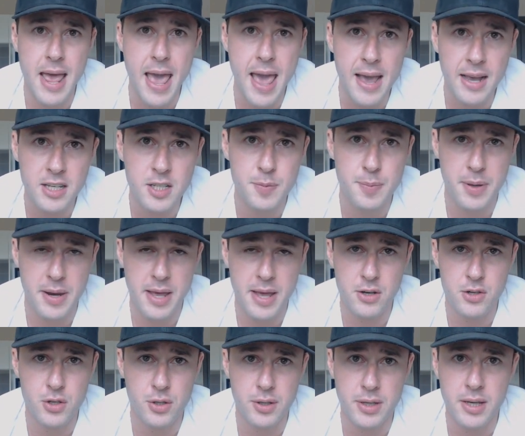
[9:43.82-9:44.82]

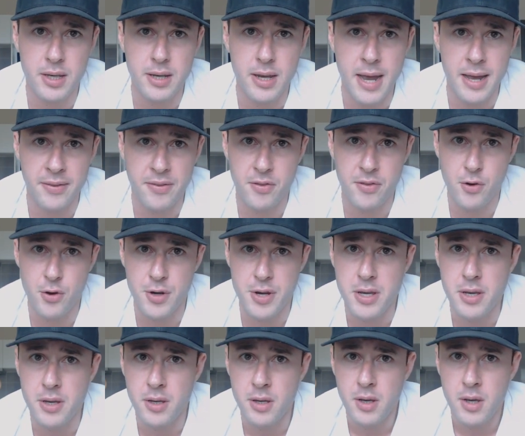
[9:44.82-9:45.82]
exponentially at
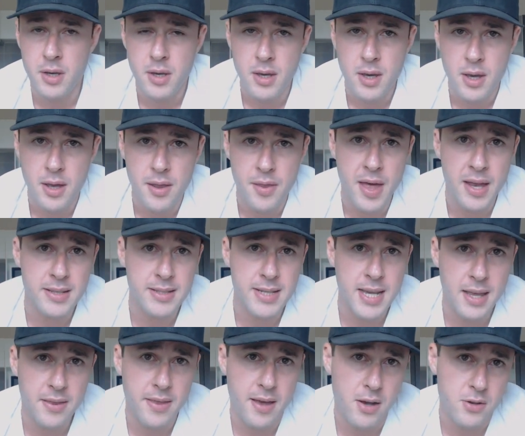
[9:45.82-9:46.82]
30. That
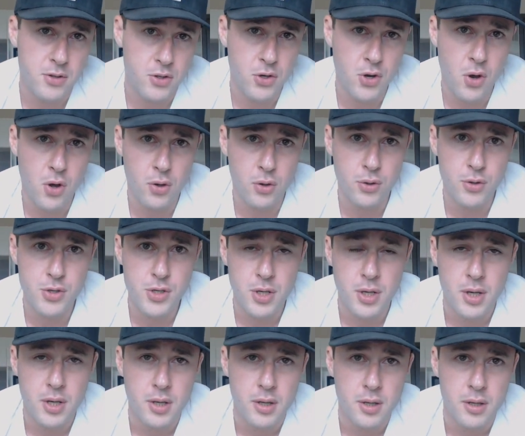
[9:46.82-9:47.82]

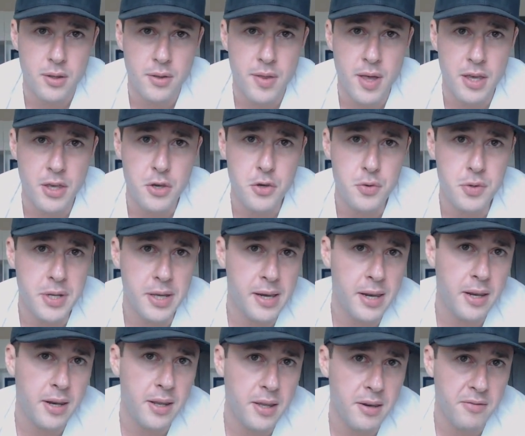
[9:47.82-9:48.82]
$10,000 that you
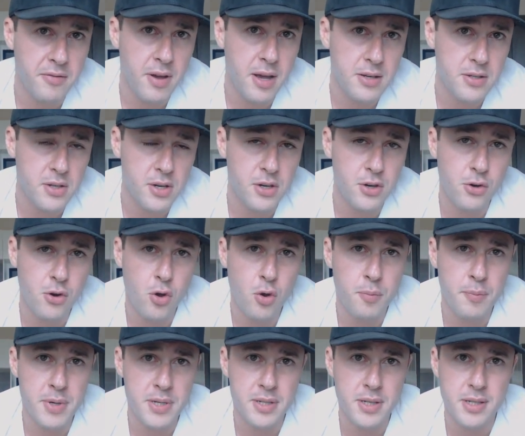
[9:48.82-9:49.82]
didn't invest in your
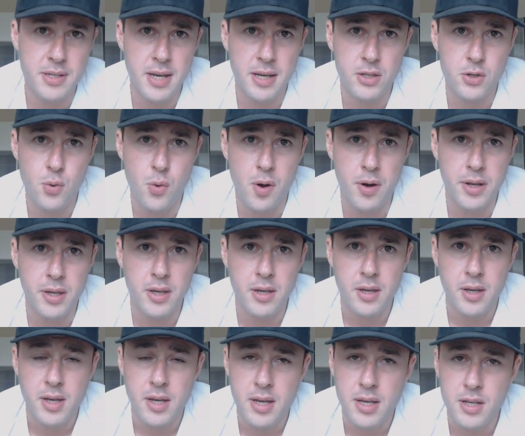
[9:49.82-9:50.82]
own business at 20
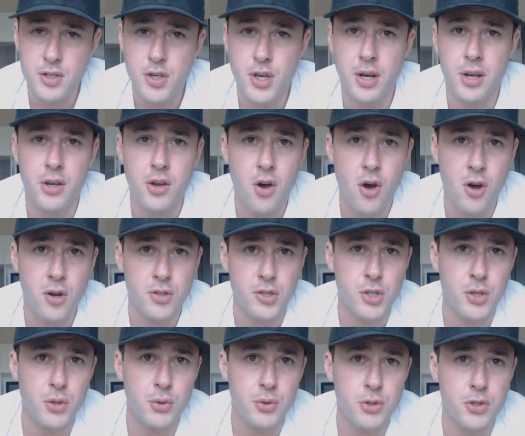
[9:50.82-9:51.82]
is going to
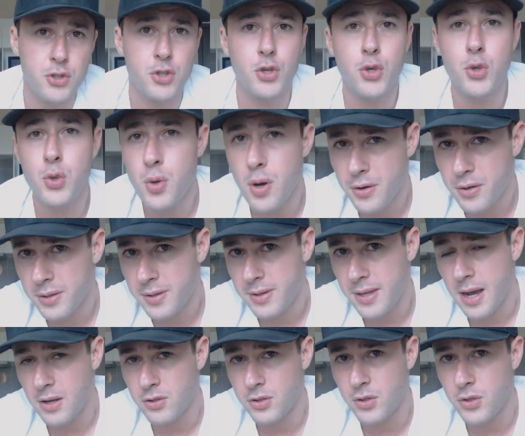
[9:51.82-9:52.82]
cost you
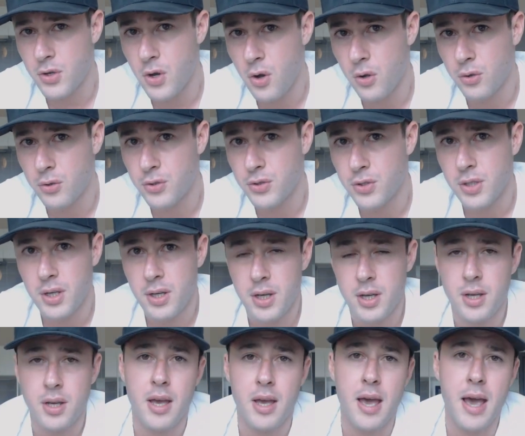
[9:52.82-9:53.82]
$200,000
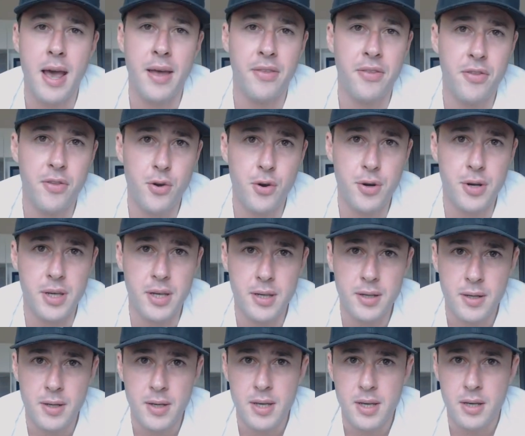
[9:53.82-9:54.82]
at 30.
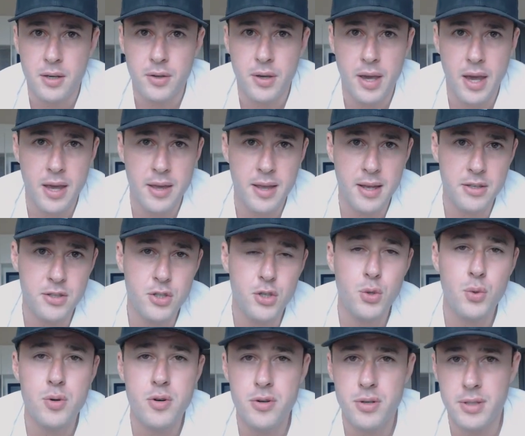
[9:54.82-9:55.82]
Okay, that
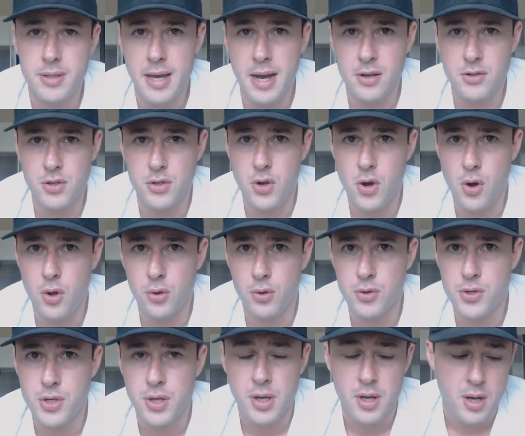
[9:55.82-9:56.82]

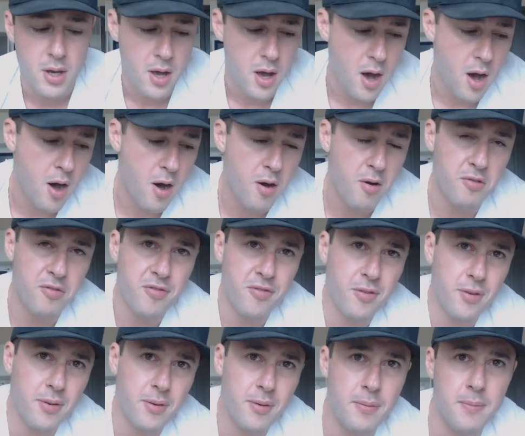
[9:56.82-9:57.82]
$200,000 of
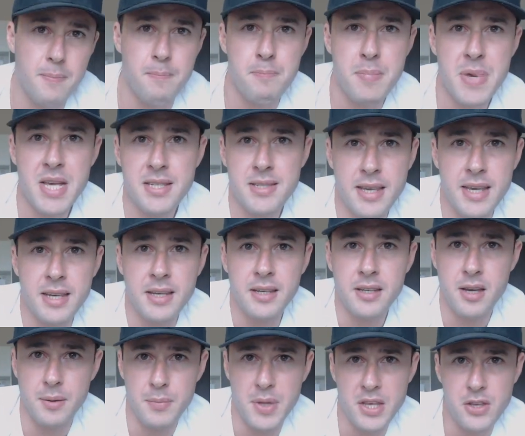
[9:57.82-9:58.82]
missed
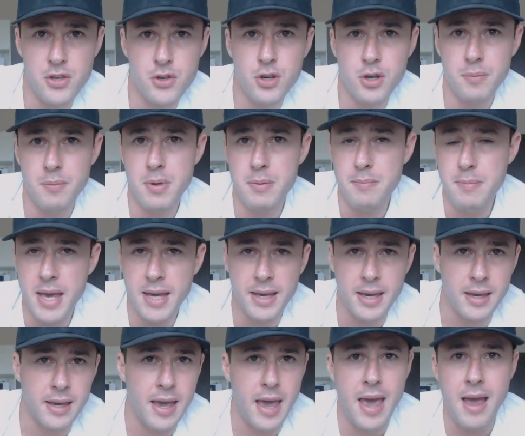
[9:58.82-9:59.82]
income that you could be
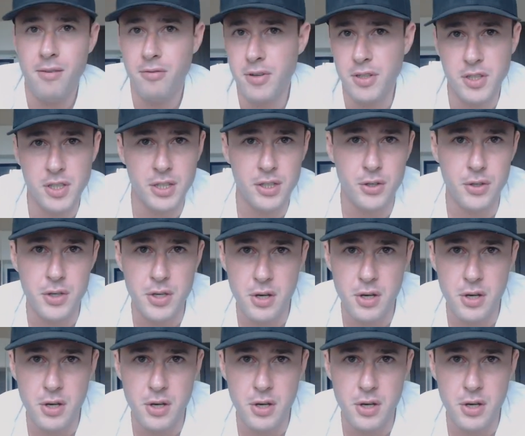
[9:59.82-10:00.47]
making every single